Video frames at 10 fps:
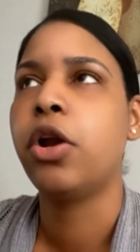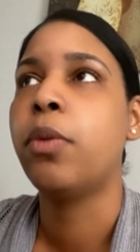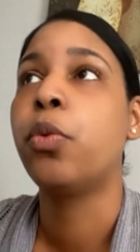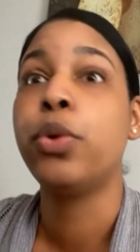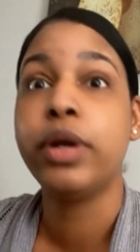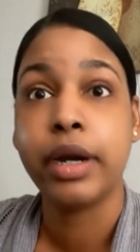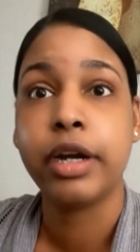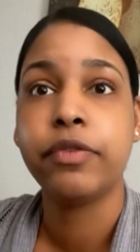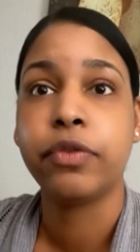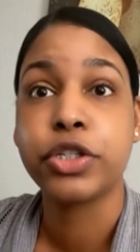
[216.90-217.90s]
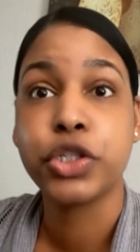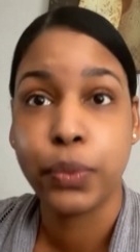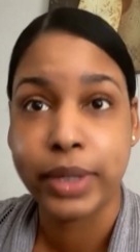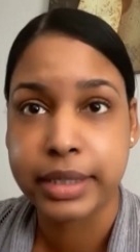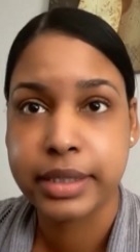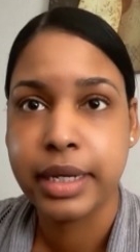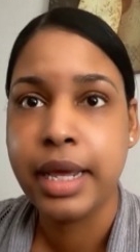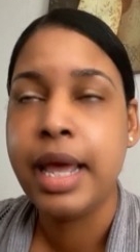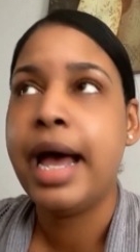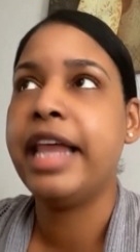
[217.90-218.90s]
up with her for 2 weeks.
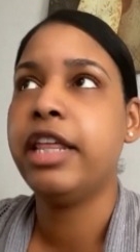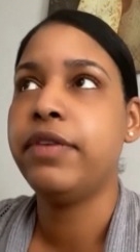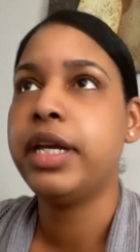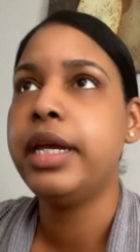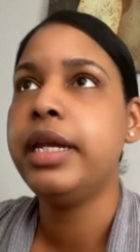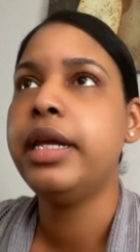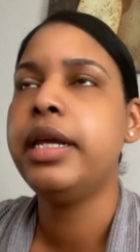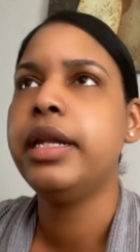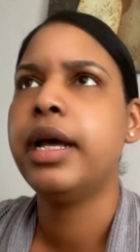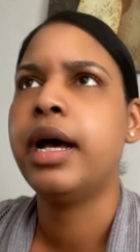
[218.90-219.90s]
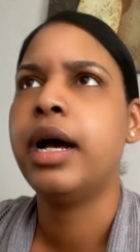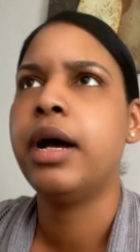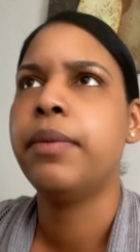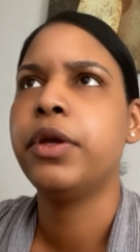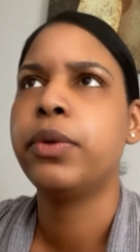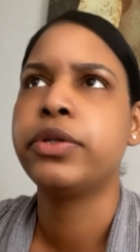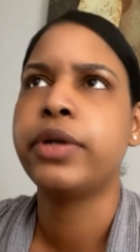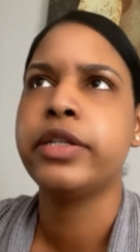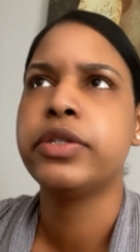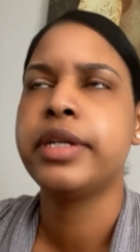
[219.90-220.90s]
At the beginning, they were
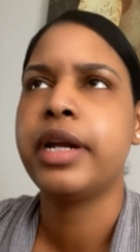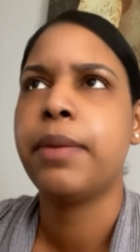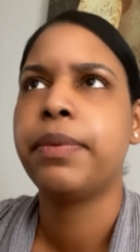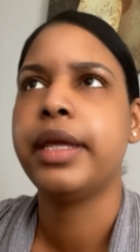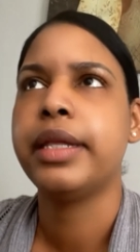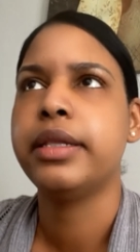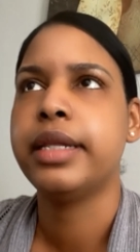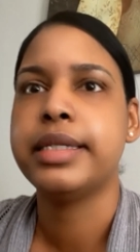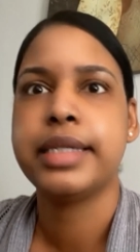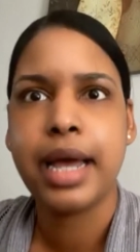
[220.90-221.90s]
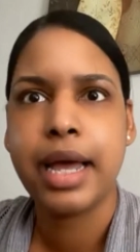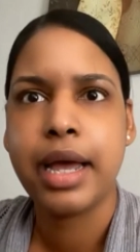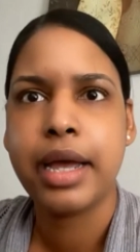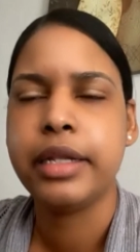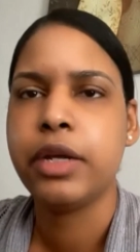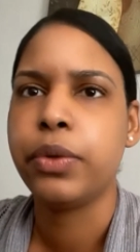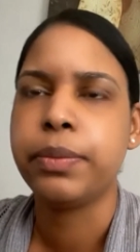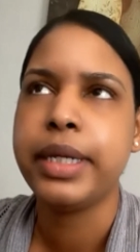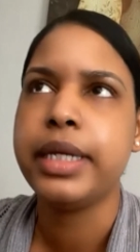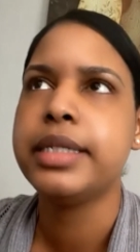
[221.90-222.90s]
trying to set up the time. They were
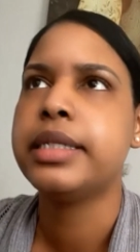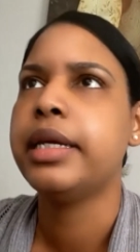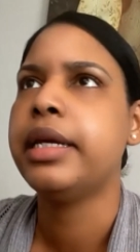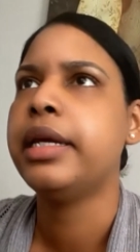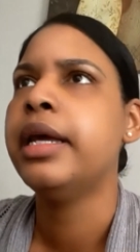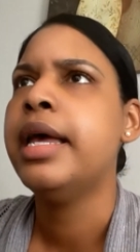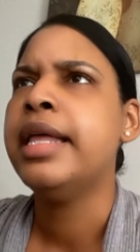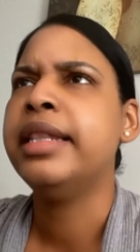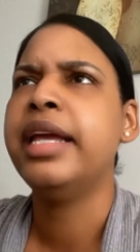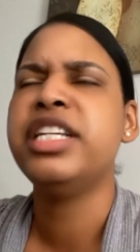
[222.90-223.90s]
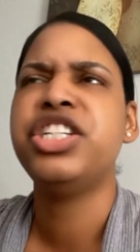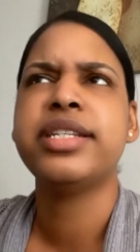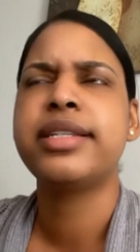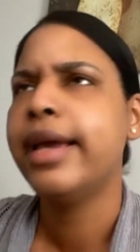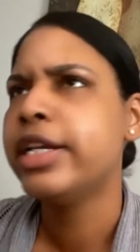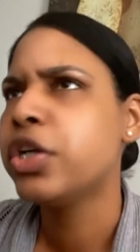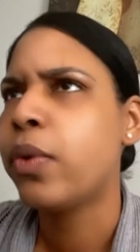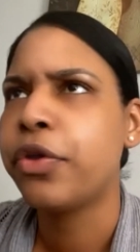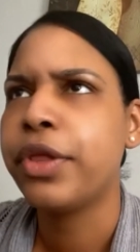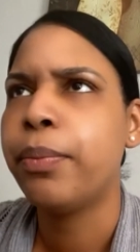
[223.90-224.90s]
busy. Then she scheduled
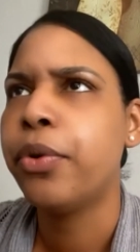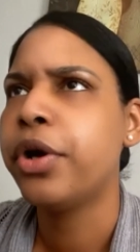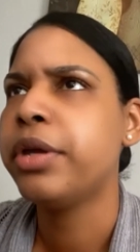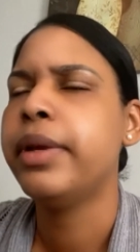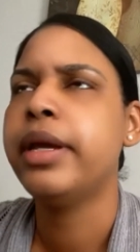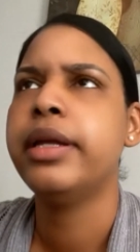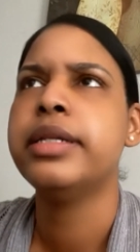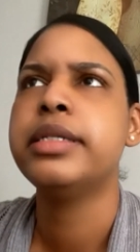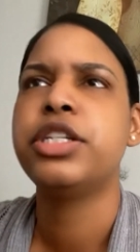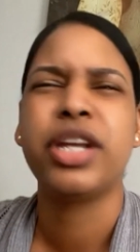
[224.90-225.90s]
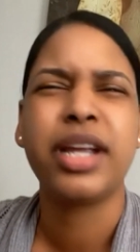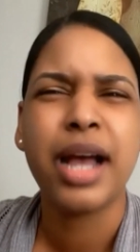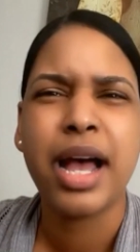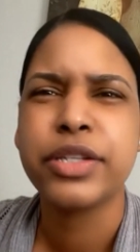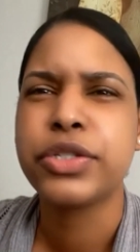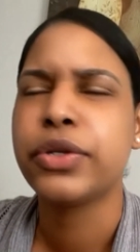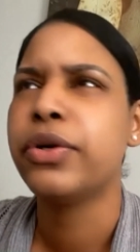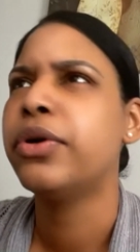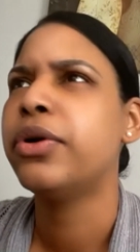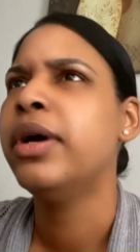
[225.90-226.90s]
one of the appointments. She
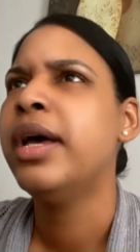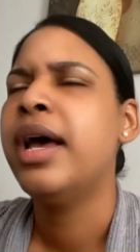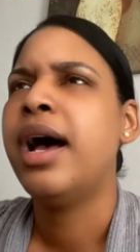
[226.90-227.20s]
canceled.